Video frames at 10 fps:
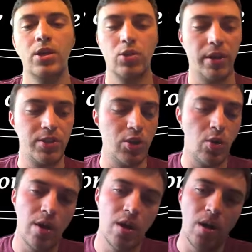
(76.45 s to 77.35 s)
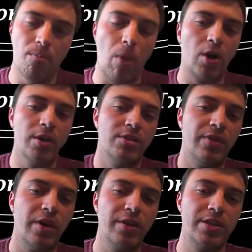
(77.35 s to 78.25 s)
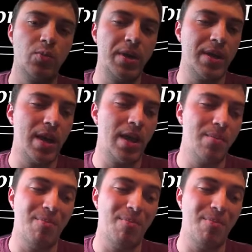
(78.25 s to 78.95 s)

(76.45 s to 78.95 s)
So let's do it. Martinsville this weekend.